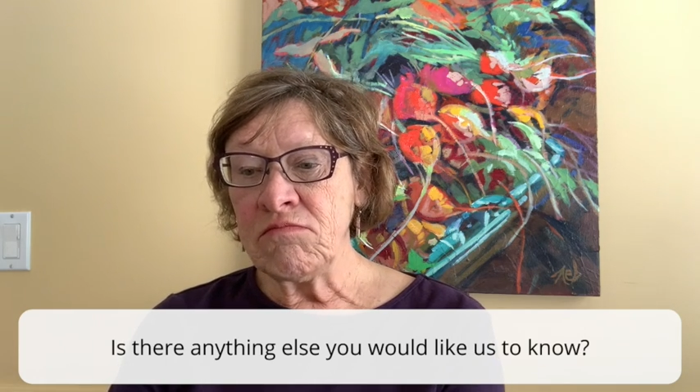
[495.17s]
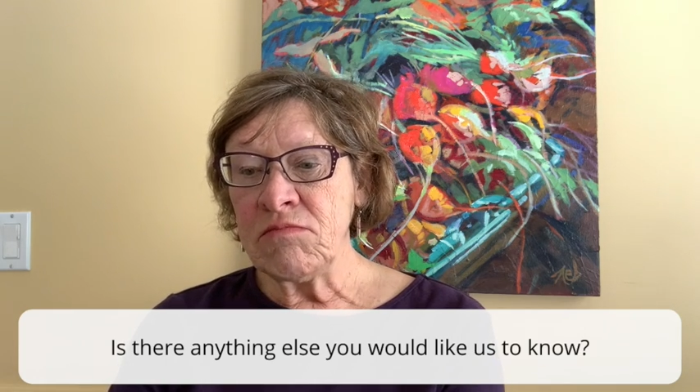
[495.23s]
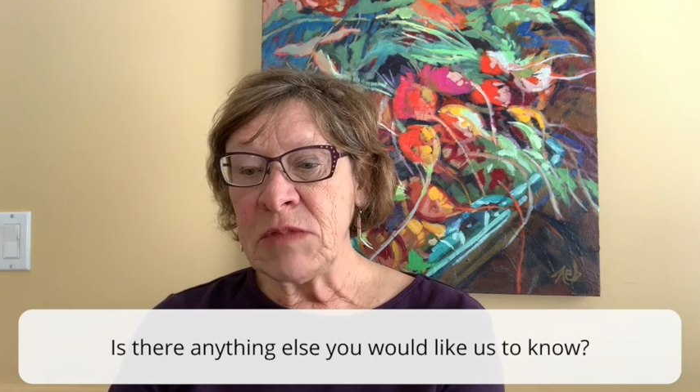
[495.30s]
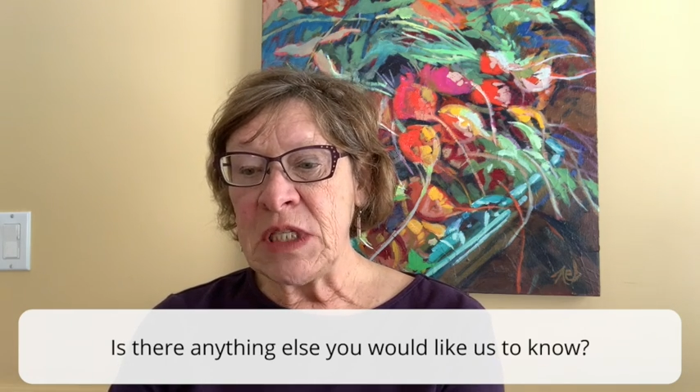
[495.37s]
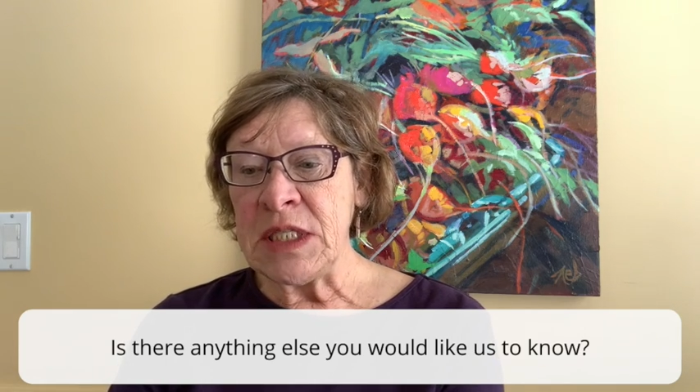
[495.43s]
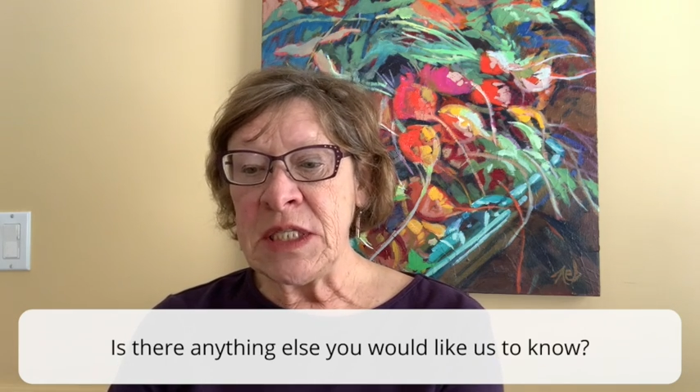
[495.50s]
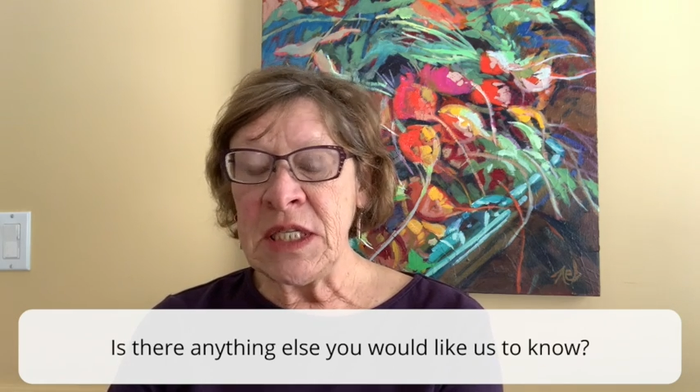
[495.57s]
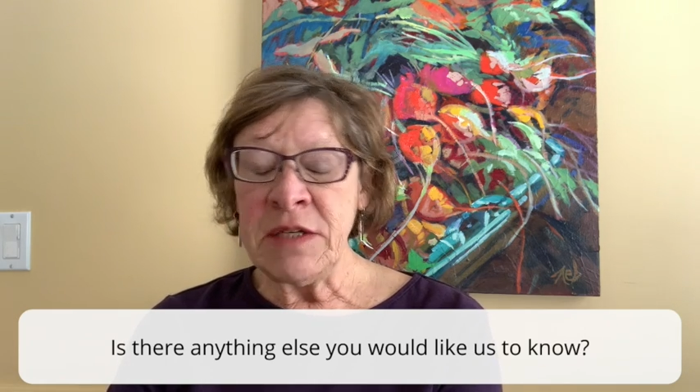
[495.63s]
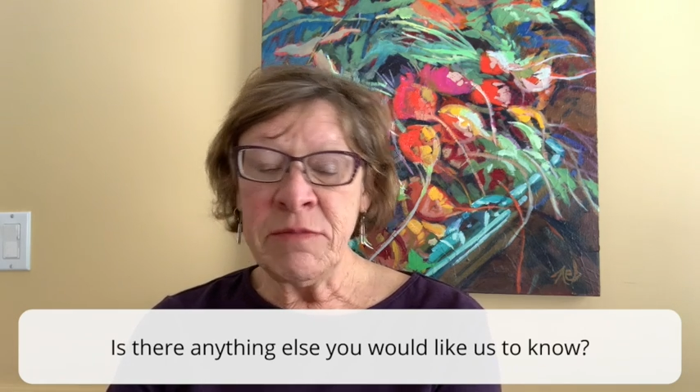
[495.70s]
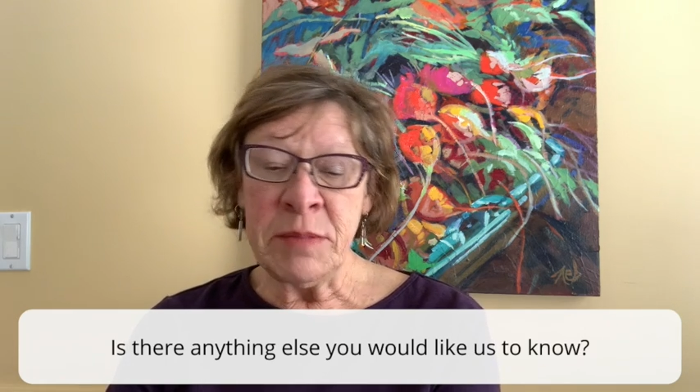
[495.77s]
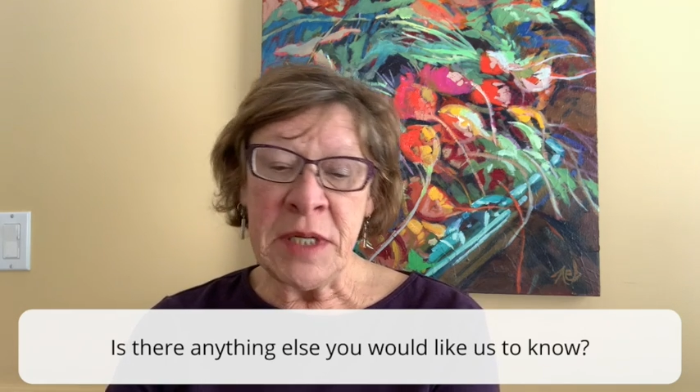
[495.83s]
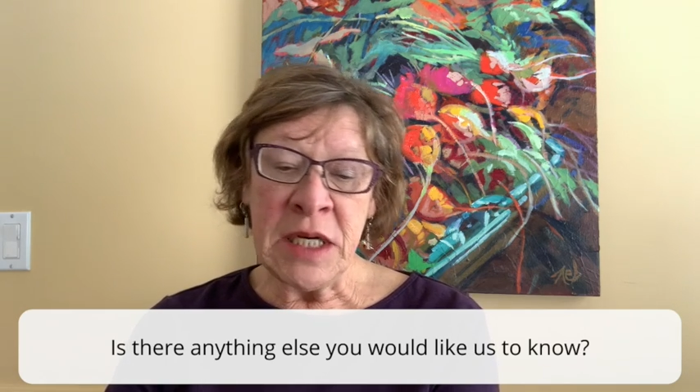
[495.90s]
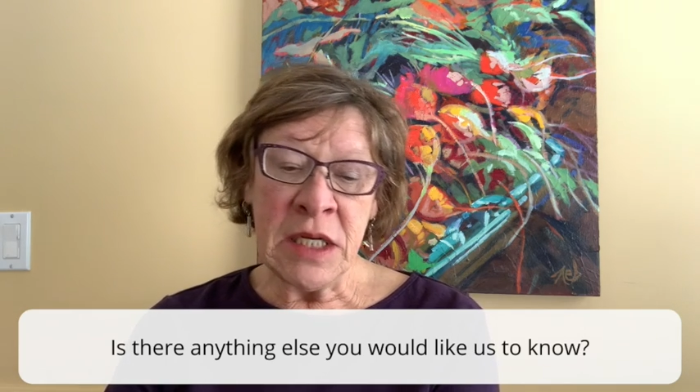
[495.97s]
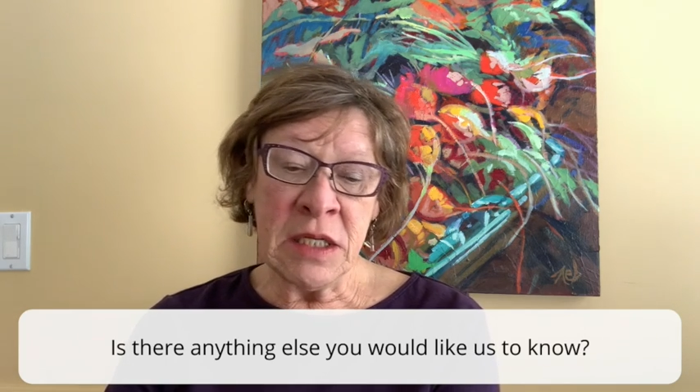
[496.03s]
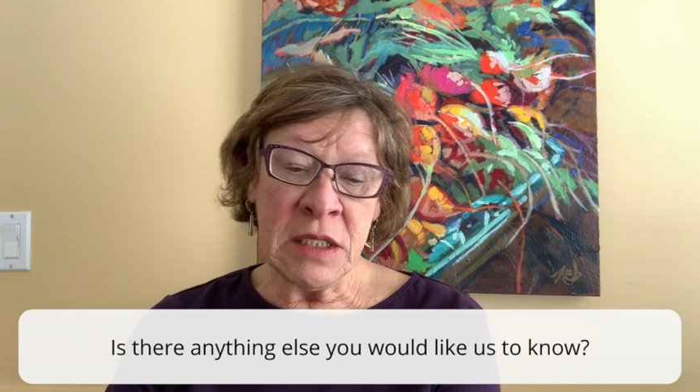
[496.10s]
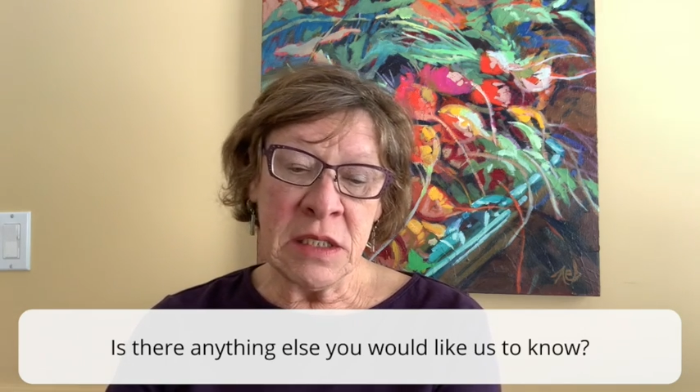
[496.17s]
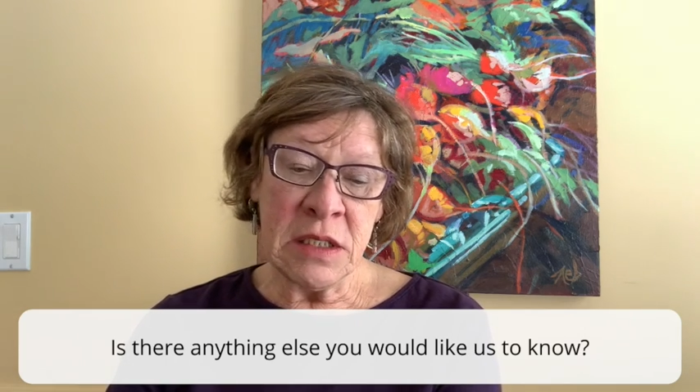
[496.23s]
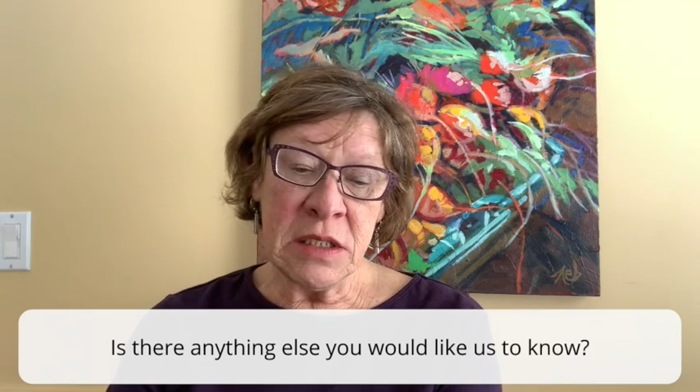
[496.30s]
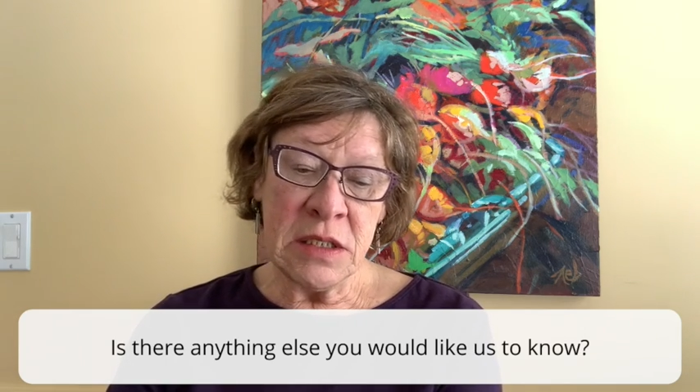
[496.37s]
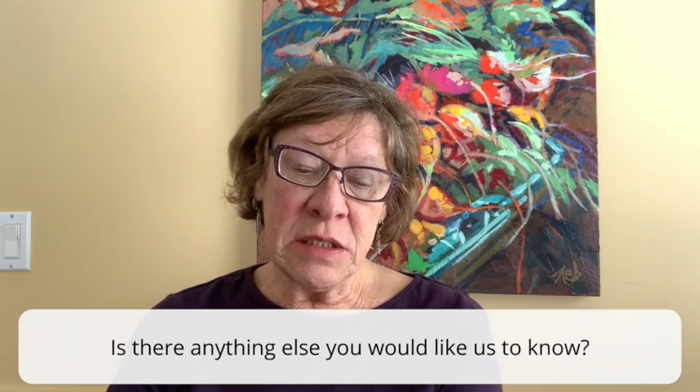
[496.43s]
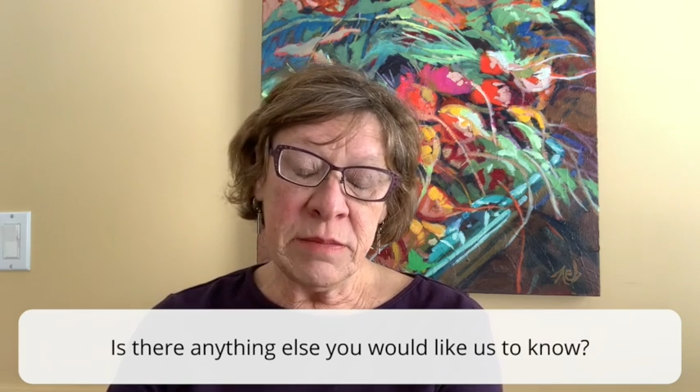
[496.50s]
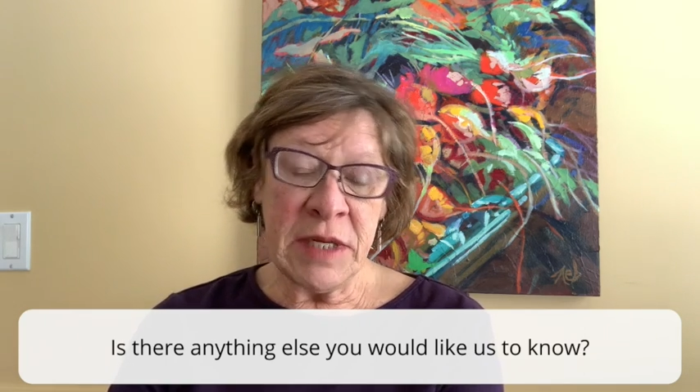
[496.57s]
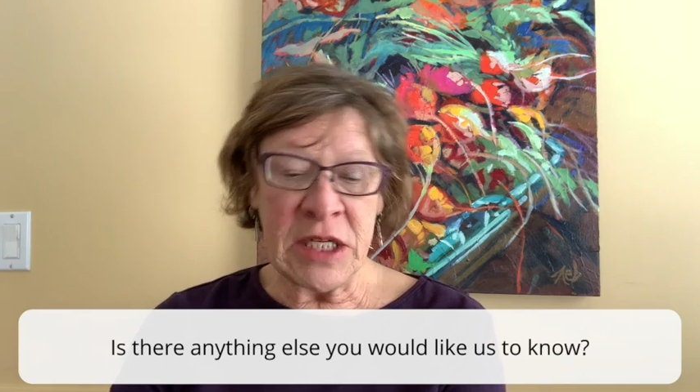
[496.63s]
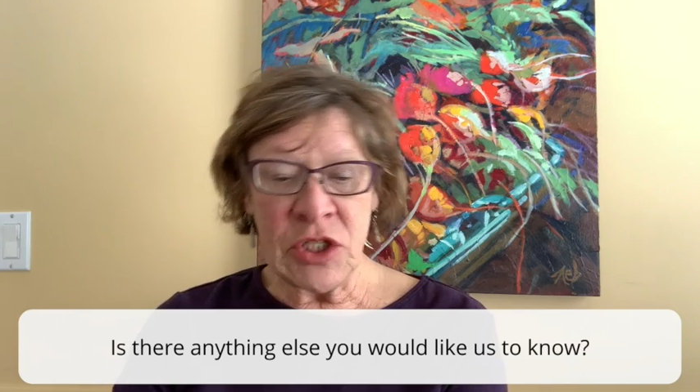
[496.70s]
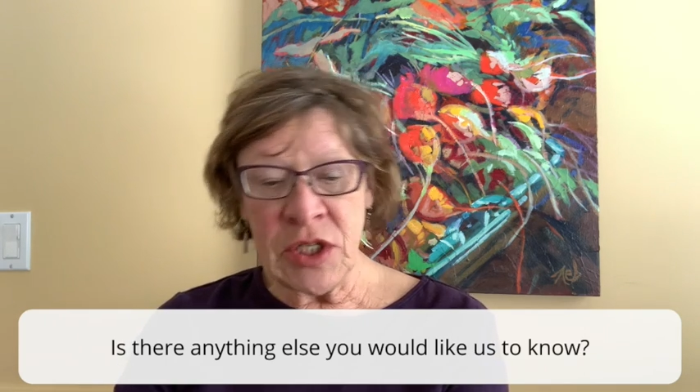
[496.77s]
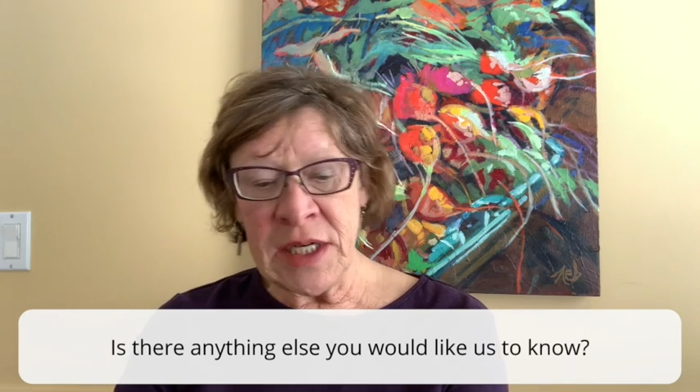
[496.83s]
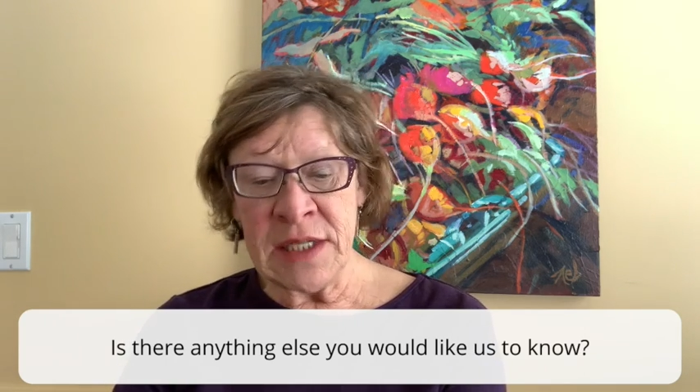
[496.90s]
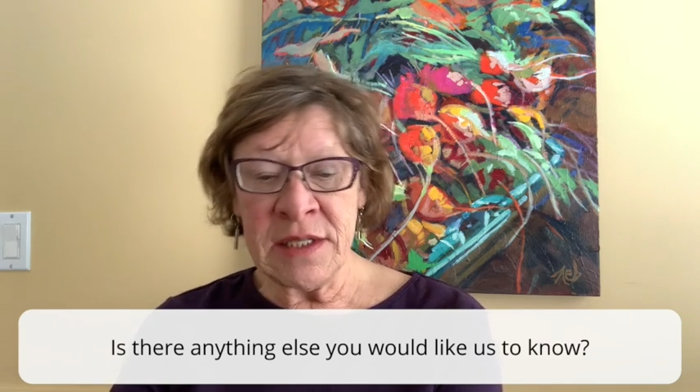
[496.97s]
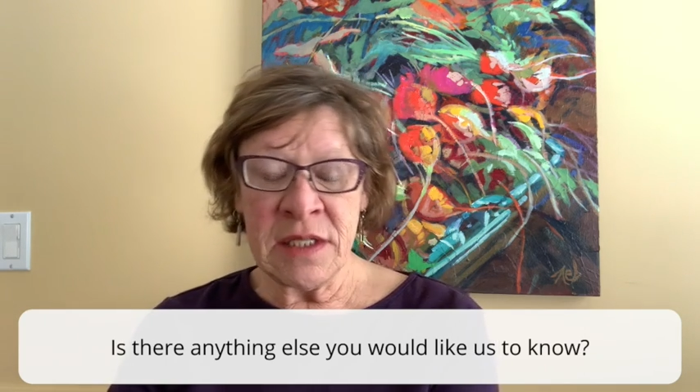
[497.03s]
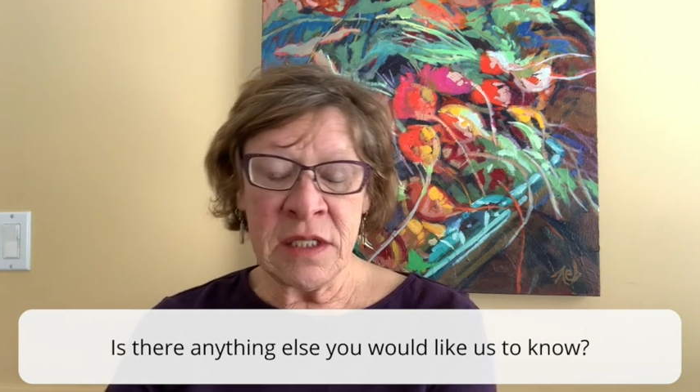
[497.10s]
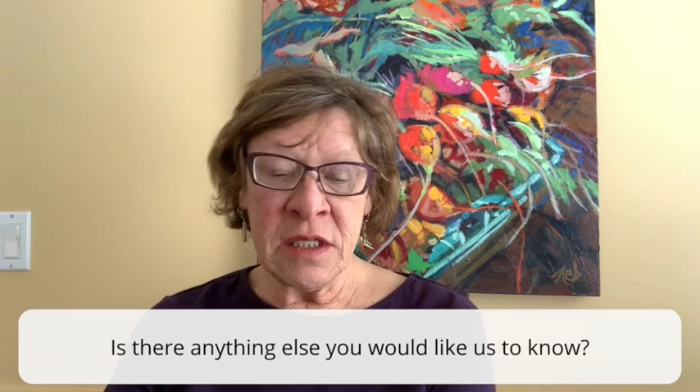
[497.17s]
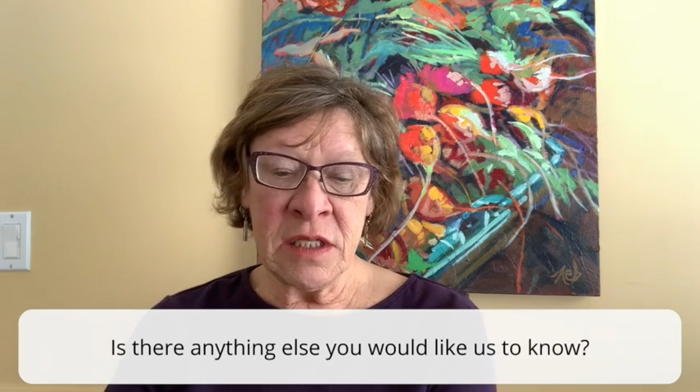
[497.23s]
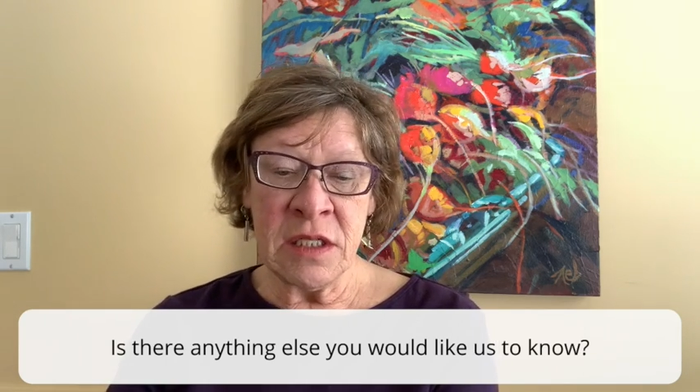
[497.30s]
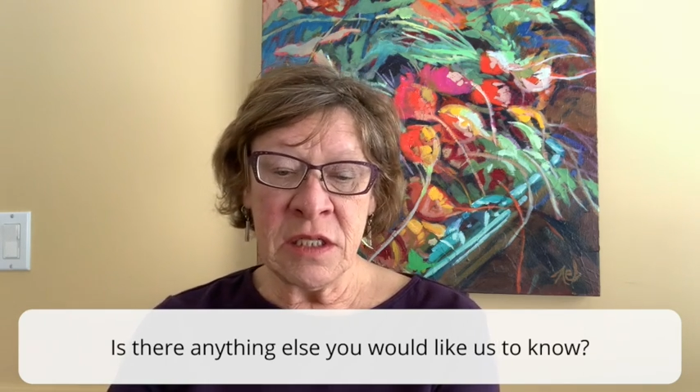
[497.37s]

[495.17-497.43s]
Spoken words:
Steve Bell and Mike Jansen are